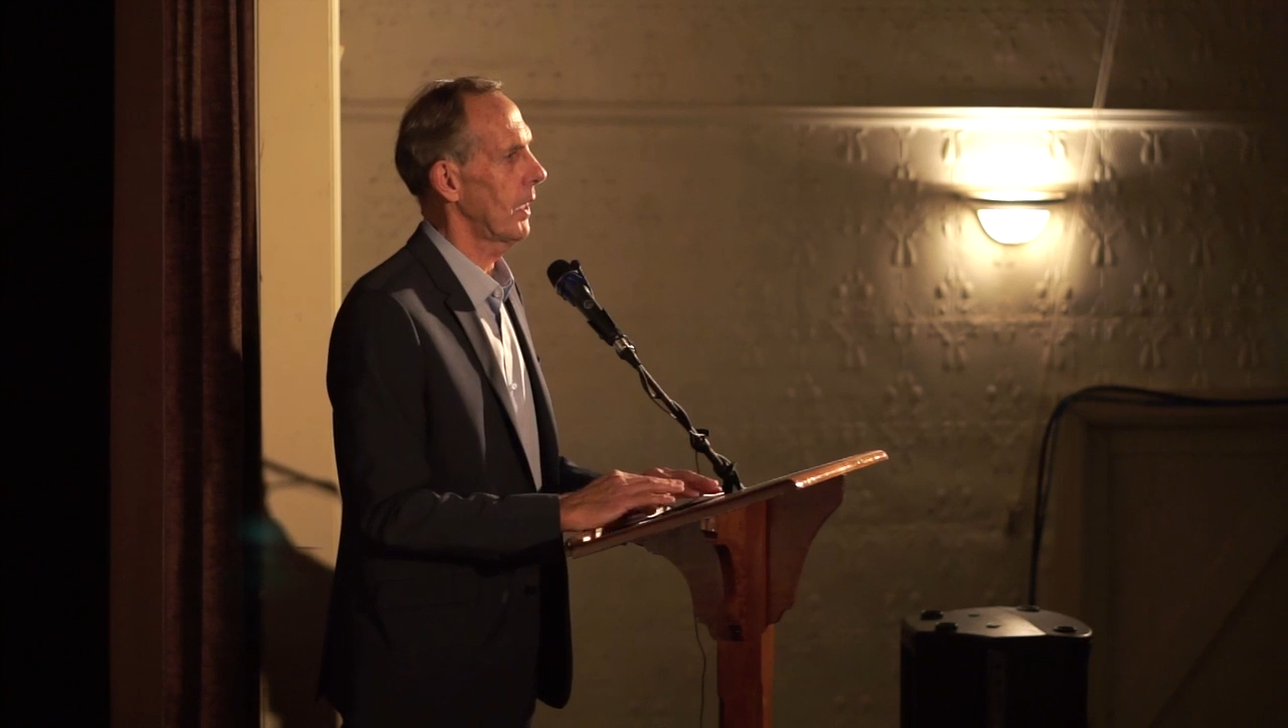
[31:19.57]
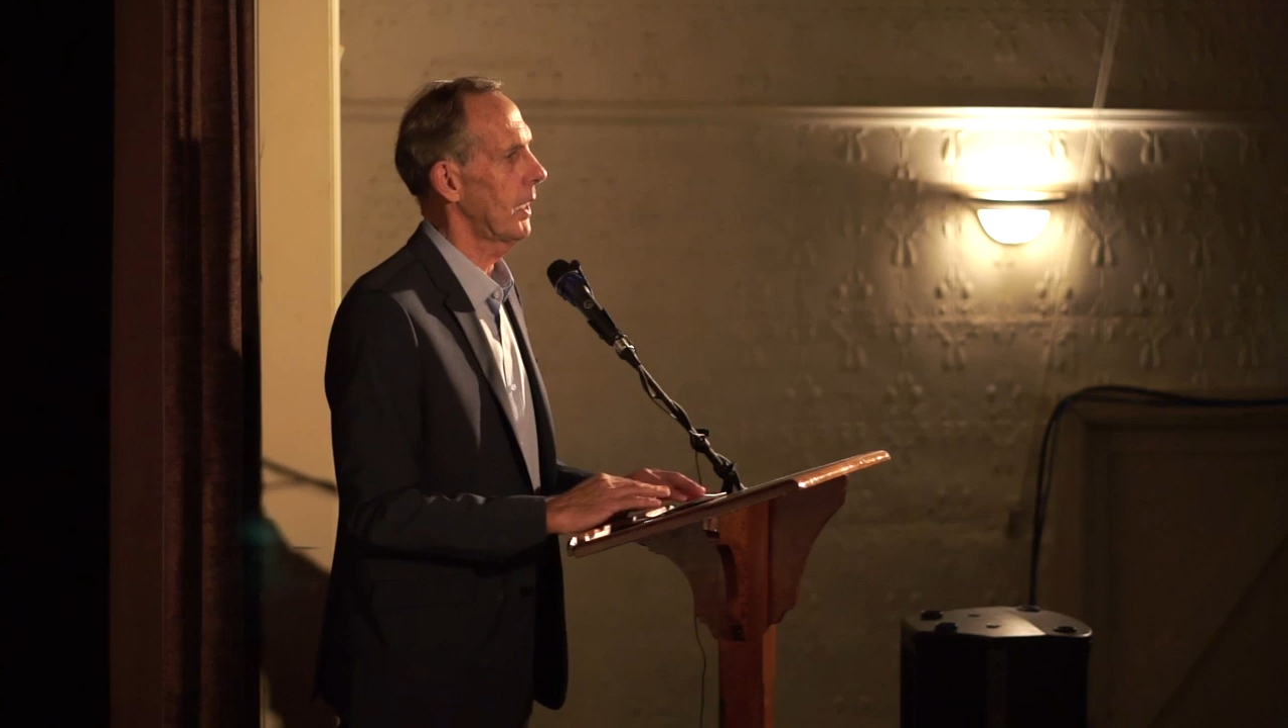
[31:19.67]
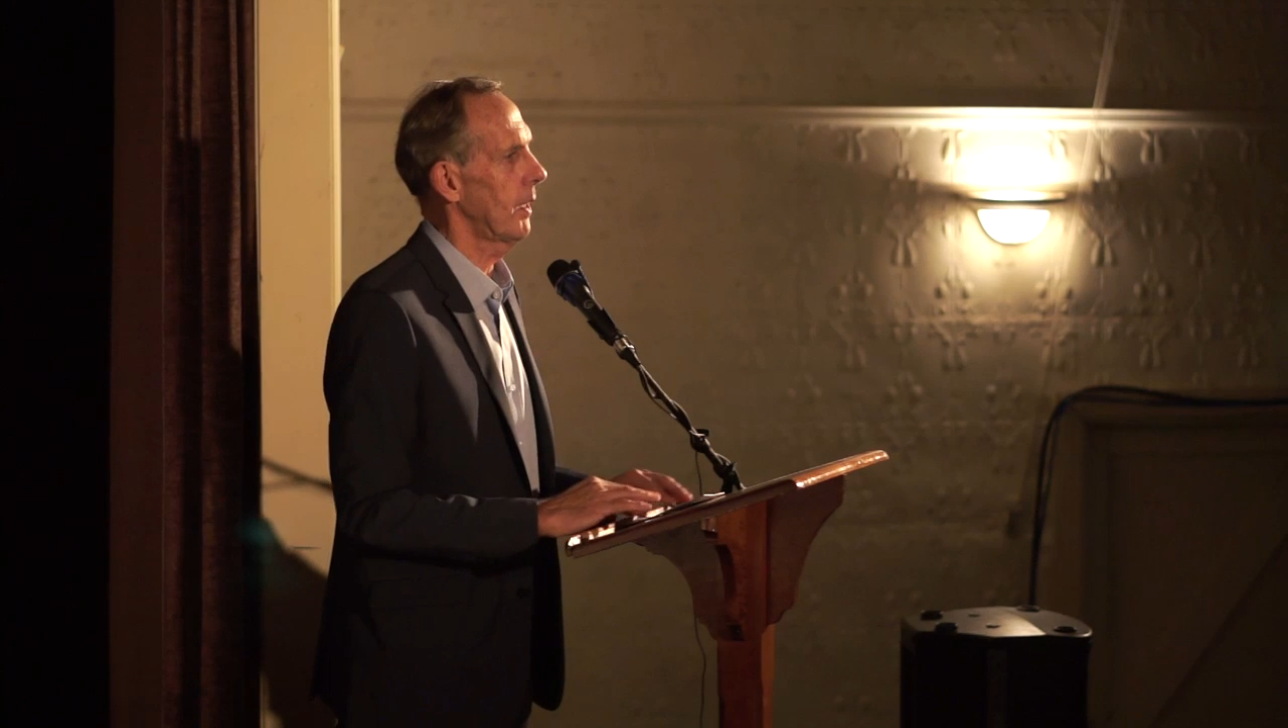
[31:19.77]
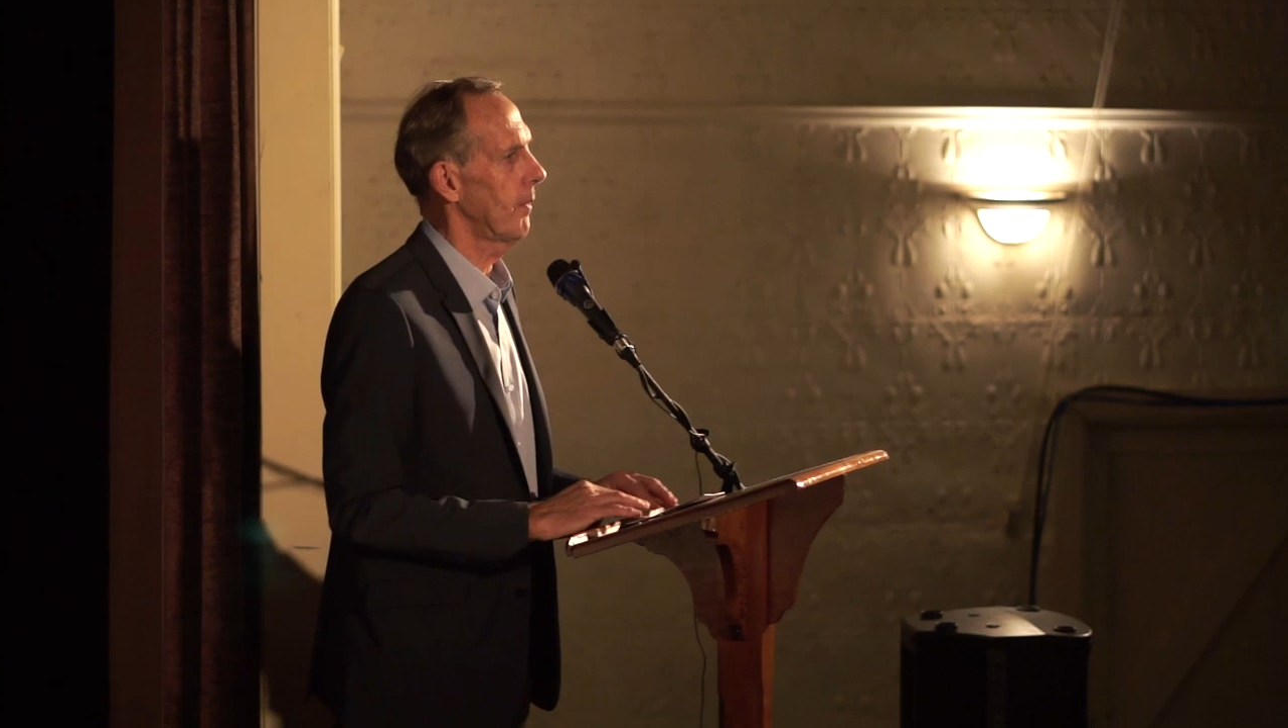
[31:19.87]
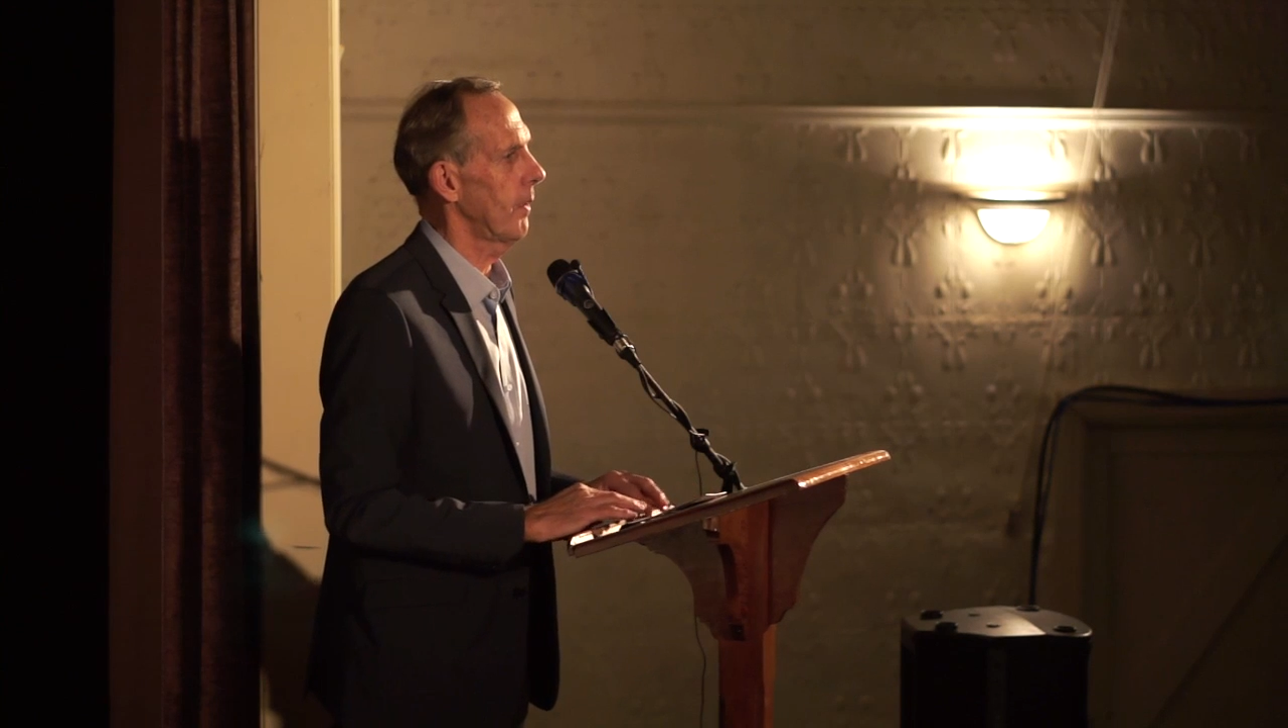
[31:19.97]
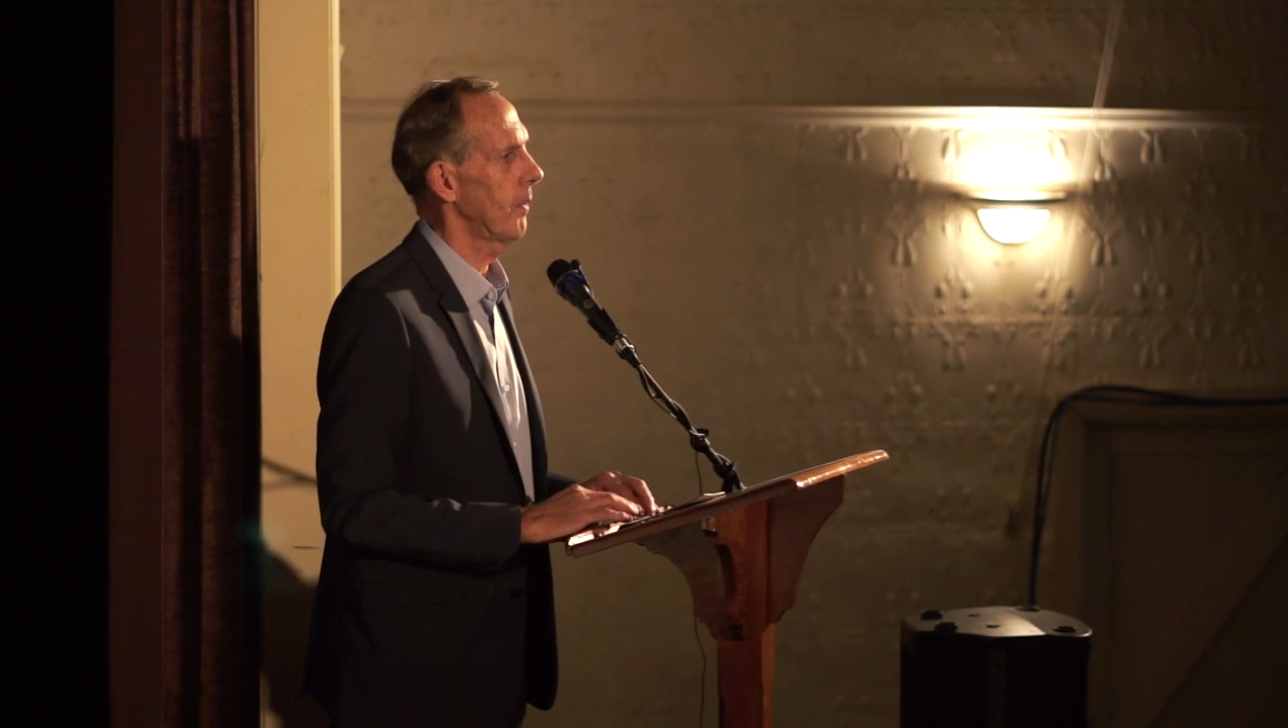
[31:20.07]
uh,